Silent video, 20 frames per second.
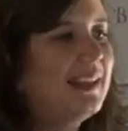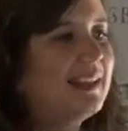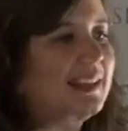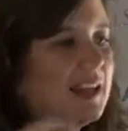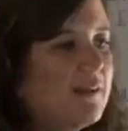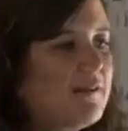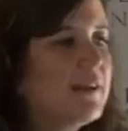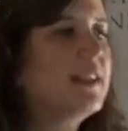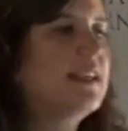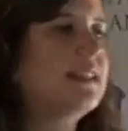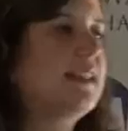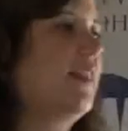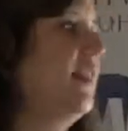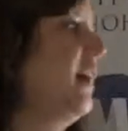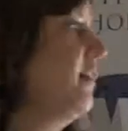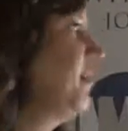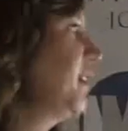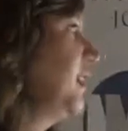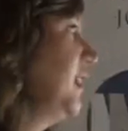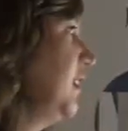Given the South
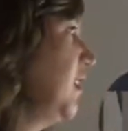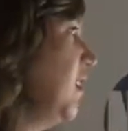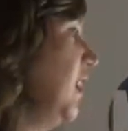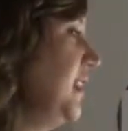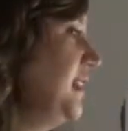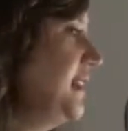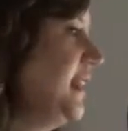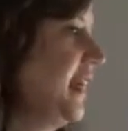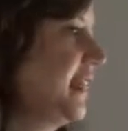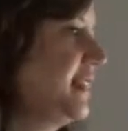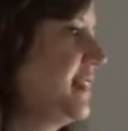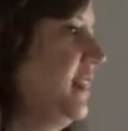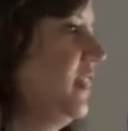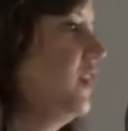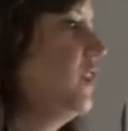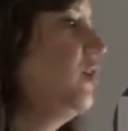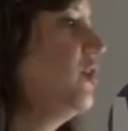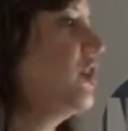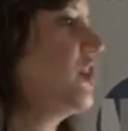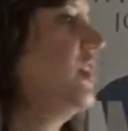African context,
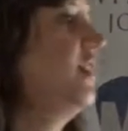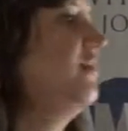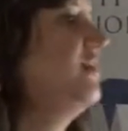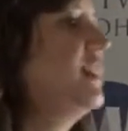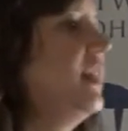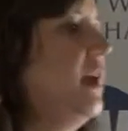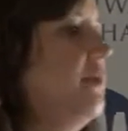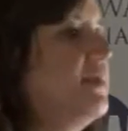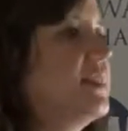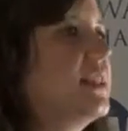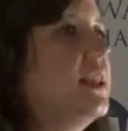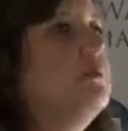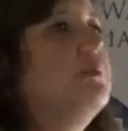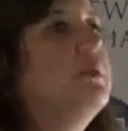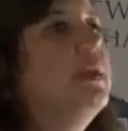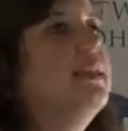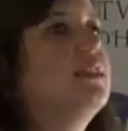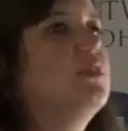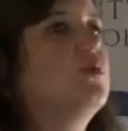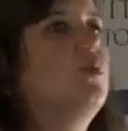the inclusion of tips and
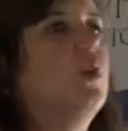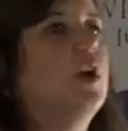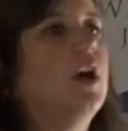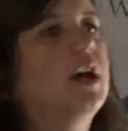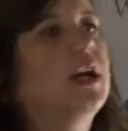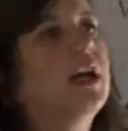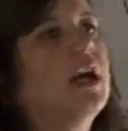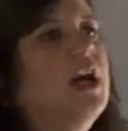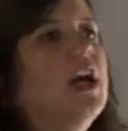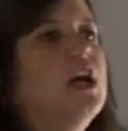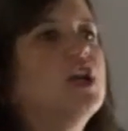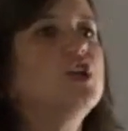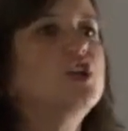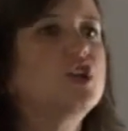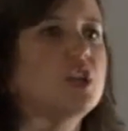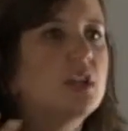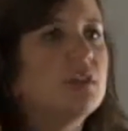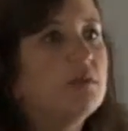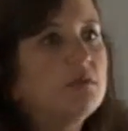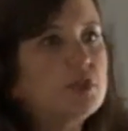piecework
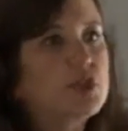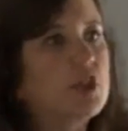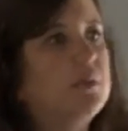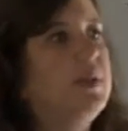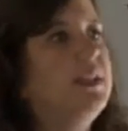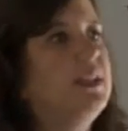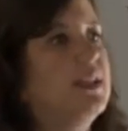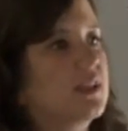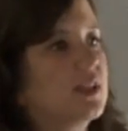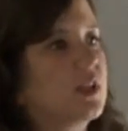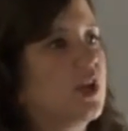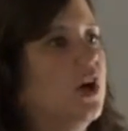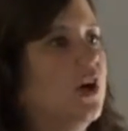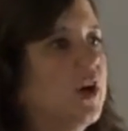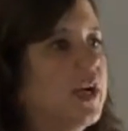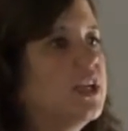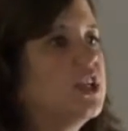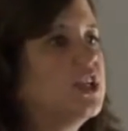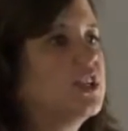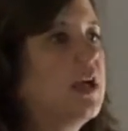should be
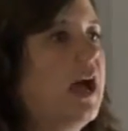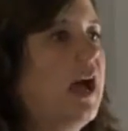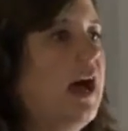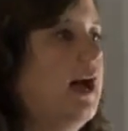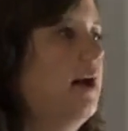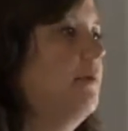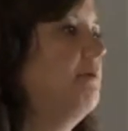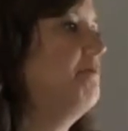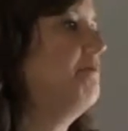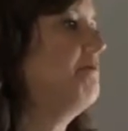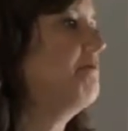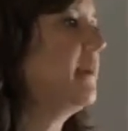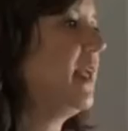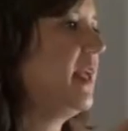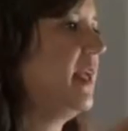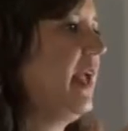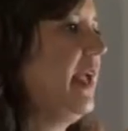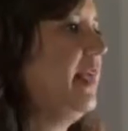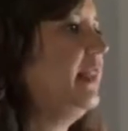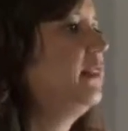discouraged.
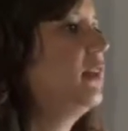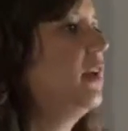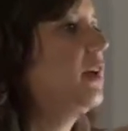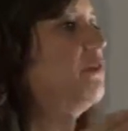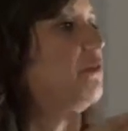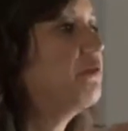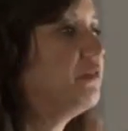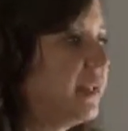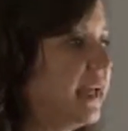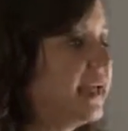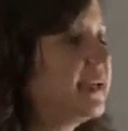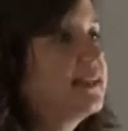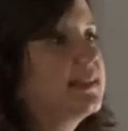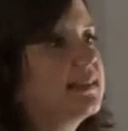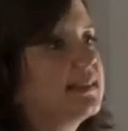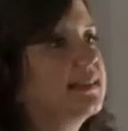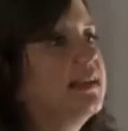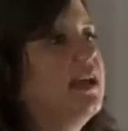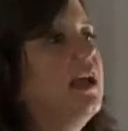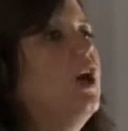It
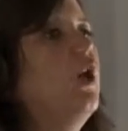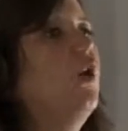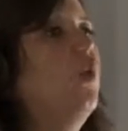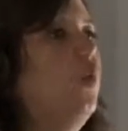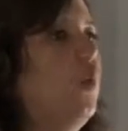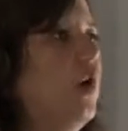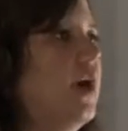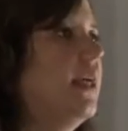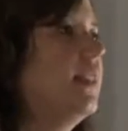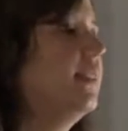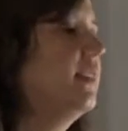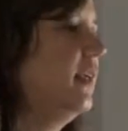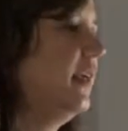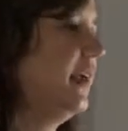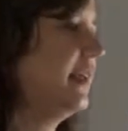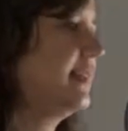conflicts with